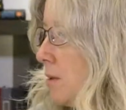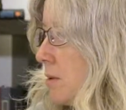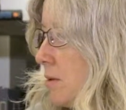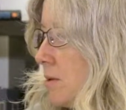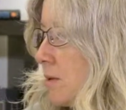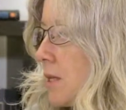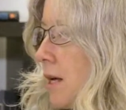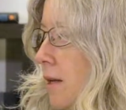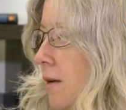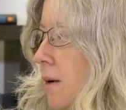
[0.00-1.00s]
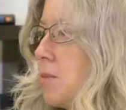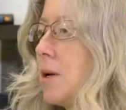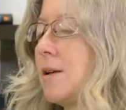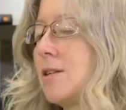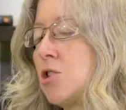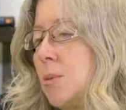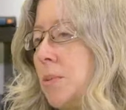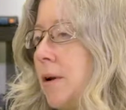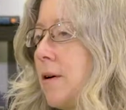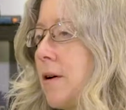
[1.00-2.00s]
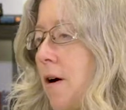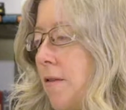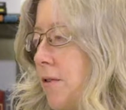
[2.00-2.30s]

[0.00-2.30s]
corn and sweet potato salad.